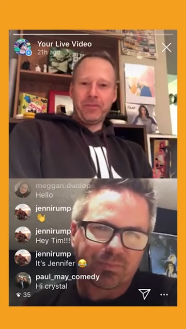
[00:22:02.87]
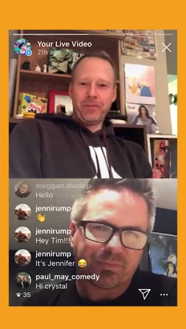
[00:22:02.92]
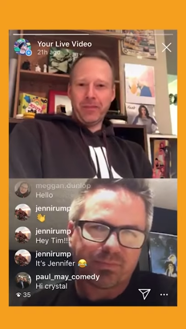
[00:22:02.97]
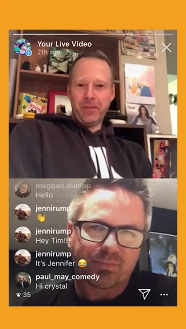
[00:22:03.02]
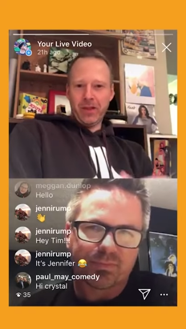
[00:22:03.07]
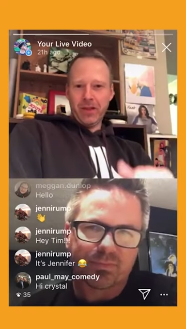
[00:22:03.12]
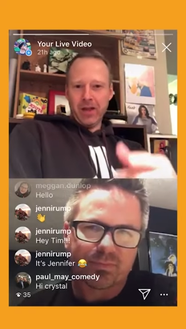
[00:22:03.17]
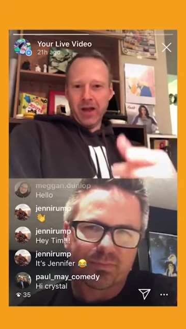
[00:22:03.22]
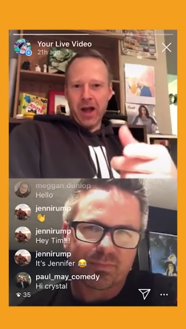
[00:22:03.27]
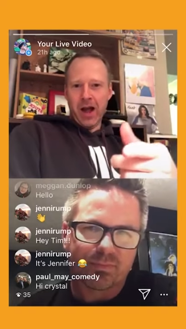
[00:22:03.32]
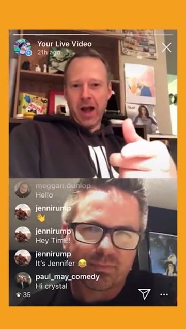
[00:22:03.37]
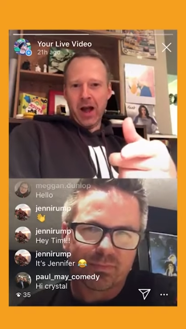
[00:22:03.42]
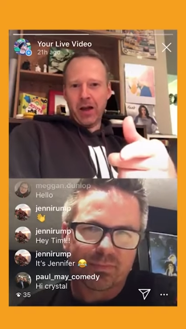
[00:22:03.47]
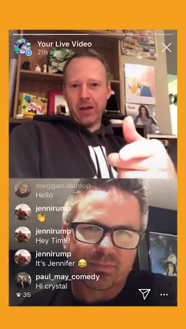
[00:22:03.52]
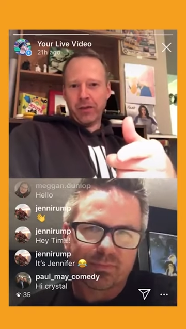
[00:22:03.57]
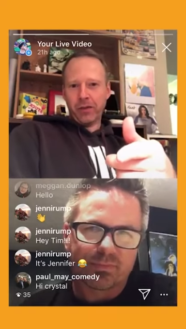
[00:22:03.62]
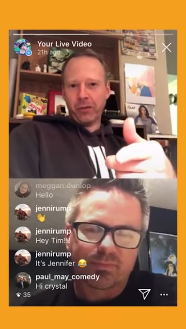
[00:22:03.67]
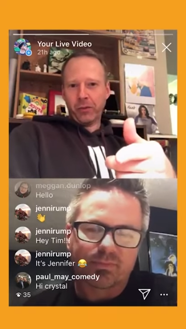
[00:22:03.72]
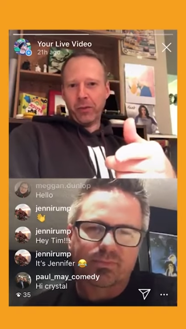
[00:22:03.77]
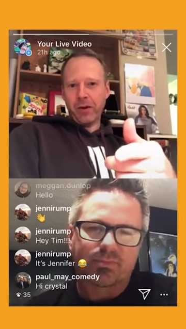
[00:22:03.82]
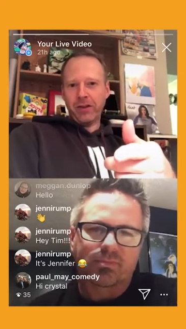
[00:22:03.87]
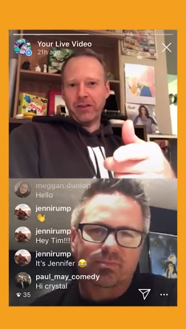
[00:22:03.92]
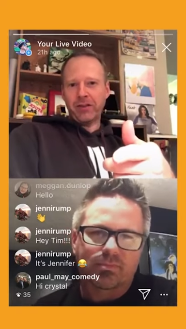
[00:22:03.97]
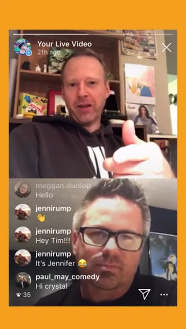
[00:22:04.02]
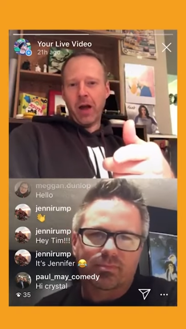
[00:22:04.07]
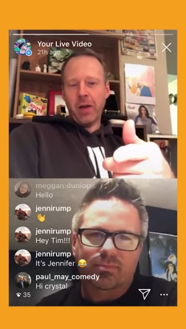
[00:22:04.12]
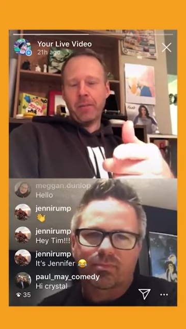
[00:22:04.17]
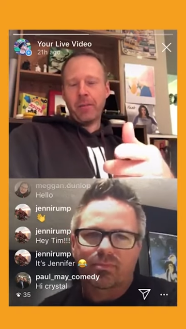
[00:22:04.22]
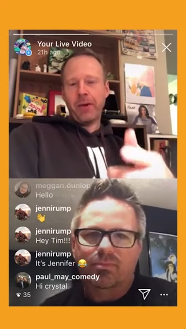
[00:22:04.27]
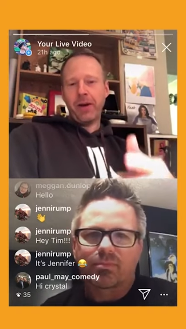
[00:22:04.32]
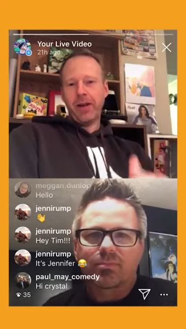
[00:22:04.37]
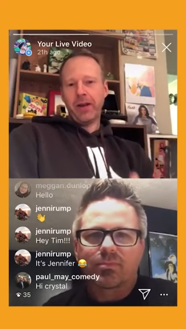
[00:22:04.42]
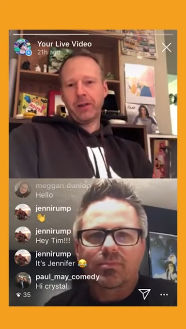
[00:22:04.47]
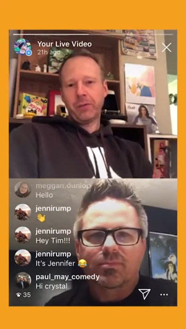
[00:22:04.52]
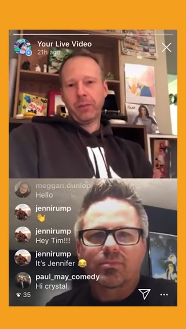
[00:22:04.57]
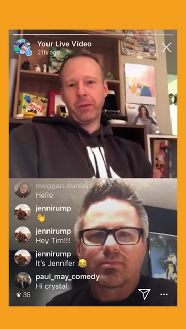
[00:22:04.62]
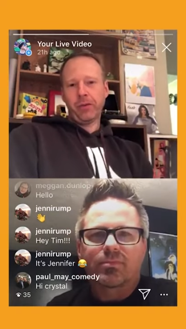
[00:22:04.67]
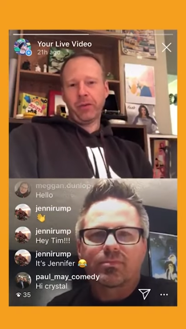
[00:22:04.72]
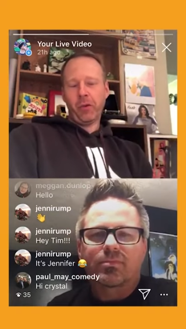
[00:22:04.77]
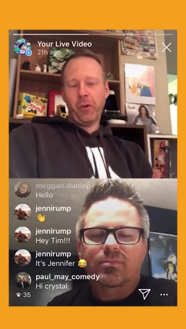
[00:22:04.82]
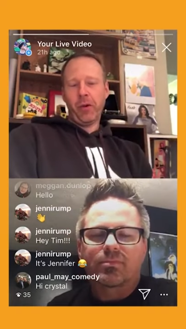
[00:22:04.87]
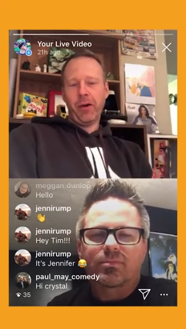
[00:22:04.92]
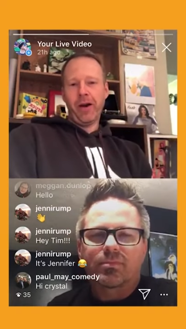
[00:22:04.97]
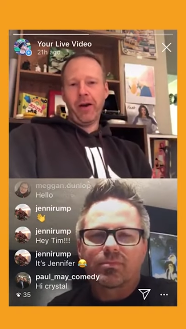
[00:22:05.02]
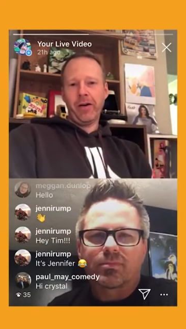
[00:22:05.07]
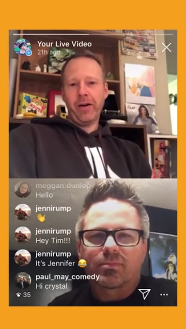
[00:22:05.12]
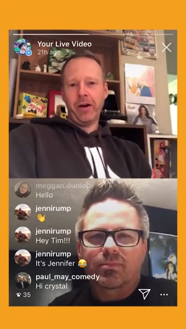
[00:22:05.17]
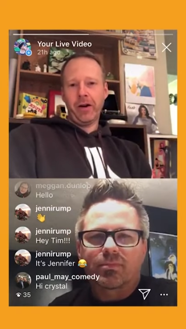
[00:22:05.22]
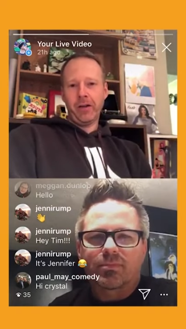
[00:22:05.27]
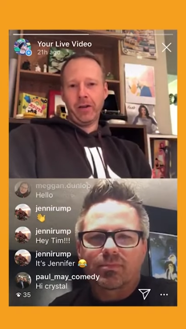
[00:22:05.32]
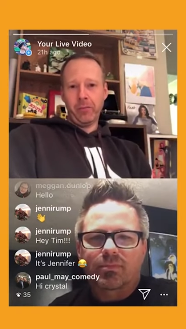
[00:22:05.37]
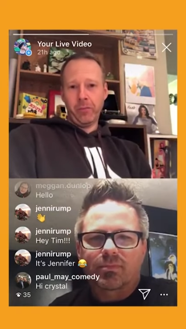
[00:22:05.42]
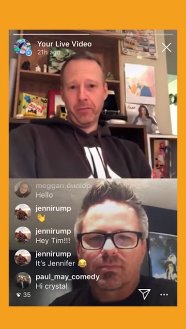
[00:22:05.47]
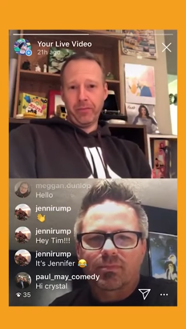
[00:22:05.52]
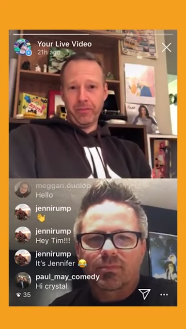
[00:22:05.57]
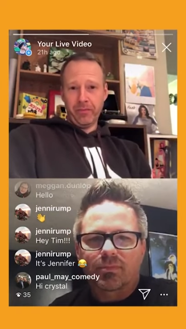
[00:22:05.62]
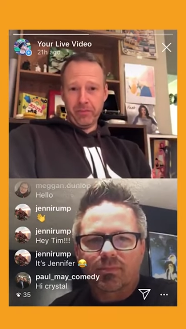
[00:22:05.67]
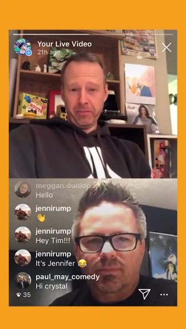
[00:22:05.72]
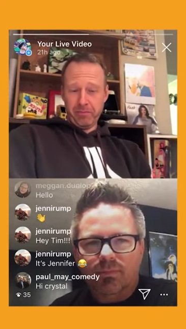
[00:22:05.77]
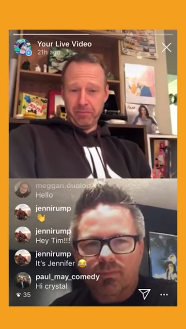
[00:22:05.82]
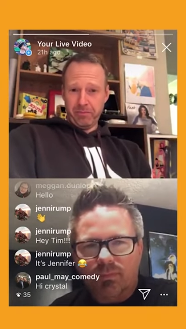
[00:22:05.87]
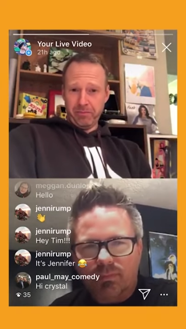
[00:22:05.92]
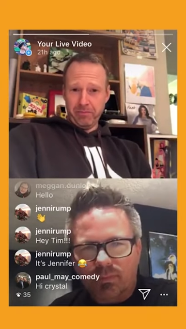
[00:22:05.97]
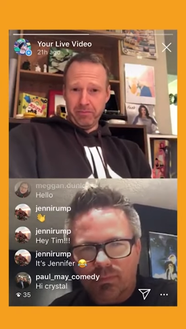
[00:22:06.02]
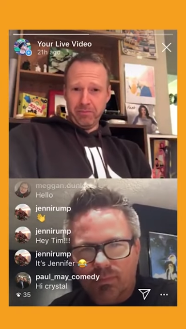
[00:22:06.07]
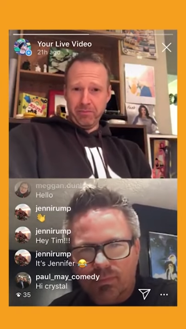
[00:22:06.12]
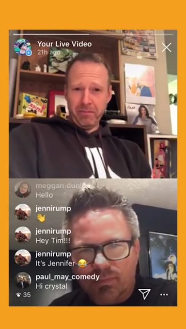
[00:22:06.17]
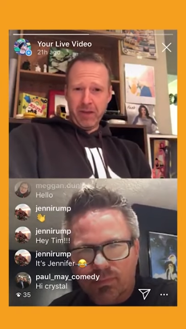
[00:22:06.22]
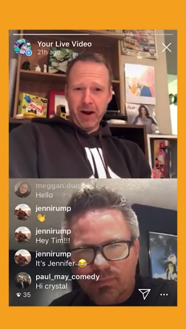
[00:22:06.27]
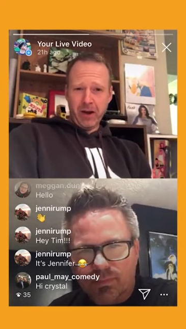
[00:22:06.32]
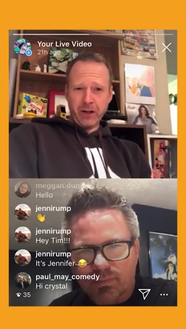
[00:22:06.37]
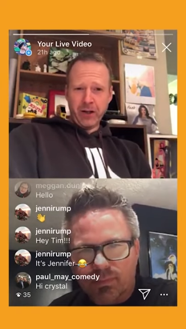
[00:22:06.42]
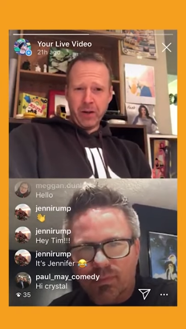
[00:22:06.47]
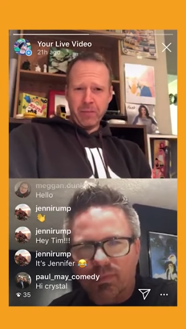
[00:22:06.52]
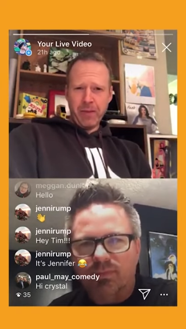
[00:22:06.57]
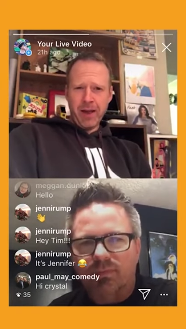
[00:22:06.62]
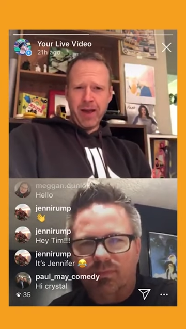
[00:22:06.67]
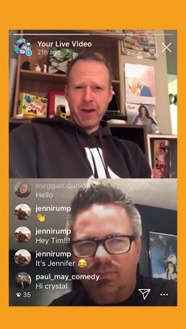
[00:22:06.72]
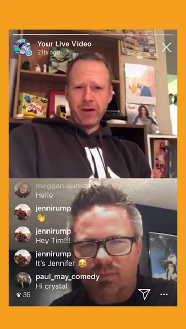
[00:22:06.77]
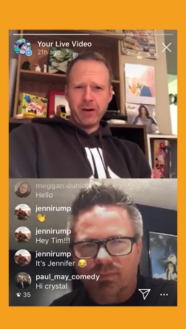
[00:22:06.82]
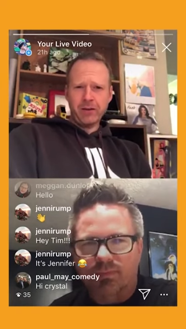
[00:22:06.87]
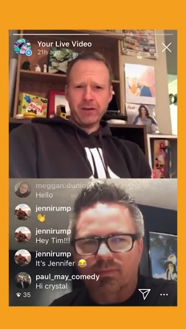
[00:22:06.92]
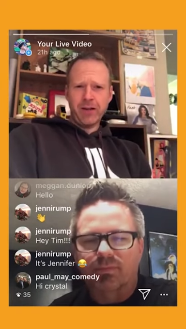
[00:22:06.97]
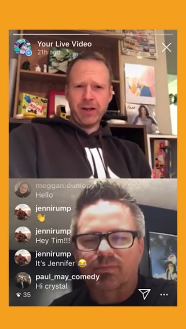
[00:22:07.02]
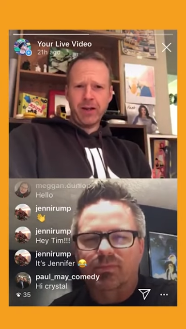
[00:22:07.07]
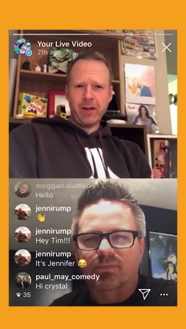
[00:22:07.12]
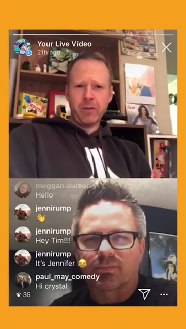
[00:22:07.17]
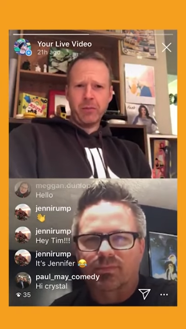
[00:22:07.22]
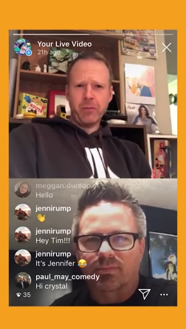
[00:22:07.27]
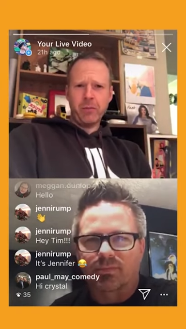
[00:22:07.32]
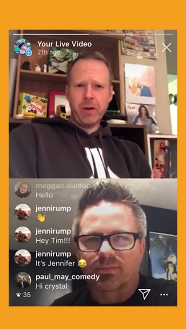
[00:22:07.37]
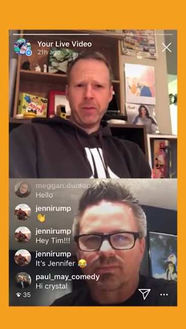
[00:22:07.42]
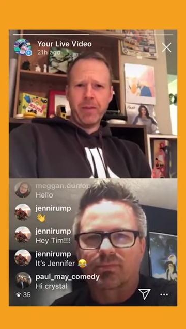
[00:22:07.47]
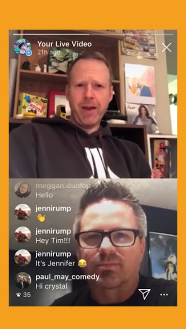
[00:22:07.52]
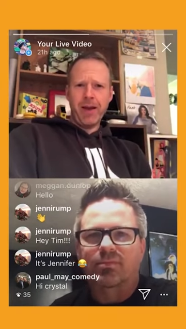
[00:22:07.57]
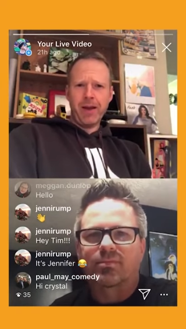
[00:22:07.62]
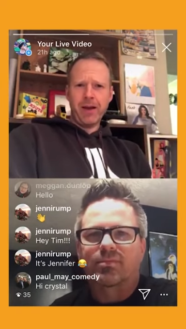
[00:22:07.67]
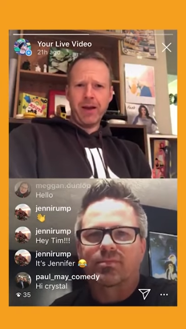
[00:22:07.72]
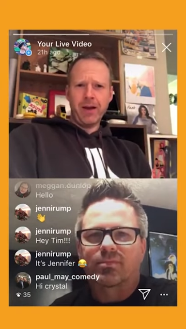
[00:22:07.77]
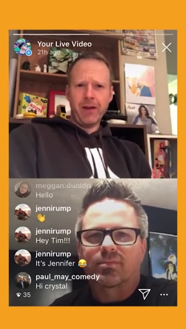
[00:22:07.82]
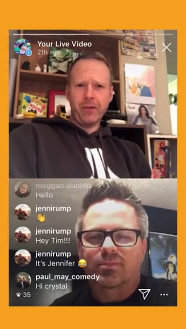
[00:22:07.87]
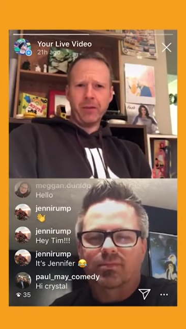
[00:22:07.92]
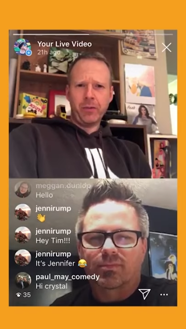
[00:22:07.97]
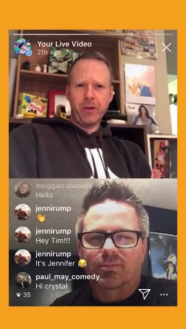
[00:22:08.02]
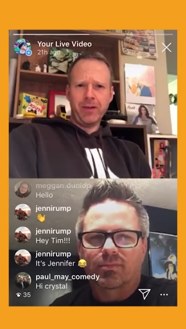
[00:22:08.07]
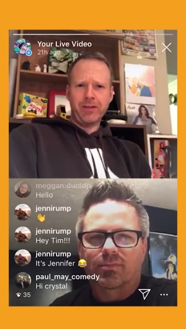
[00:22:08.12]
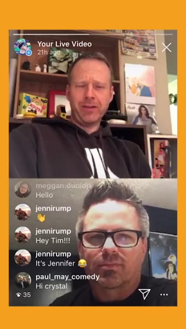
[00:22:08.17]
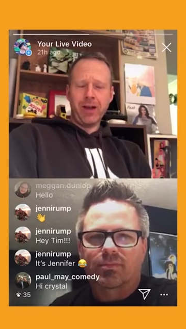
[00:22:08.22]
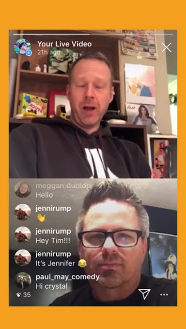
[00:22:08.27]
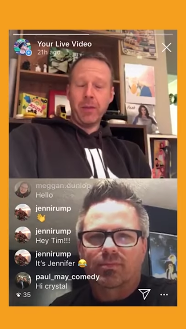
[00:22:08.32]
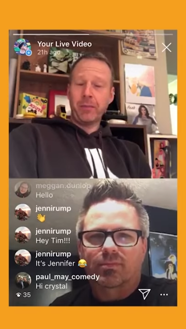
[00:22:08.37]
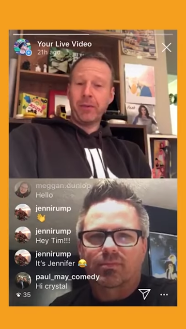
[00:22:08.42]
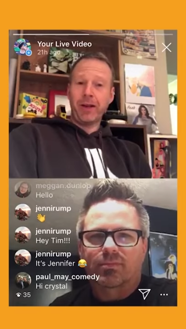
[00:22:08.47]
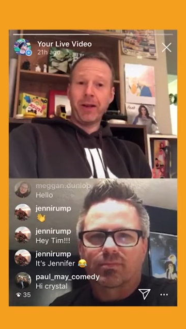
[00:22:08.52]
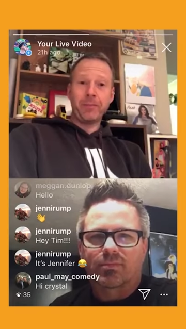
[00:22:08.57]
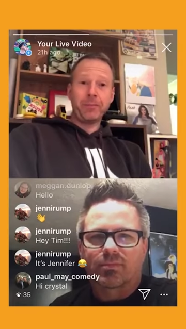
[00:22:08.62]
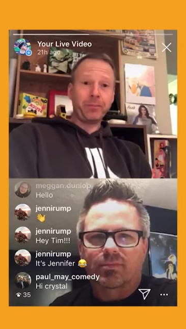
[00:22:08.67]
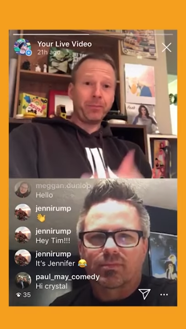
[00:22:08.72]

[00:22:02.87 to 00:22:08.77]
Speaker 1: Uh, Three's Company has been thrown out here. Mary Jane Baker is saying to remake a uh, Three's Company.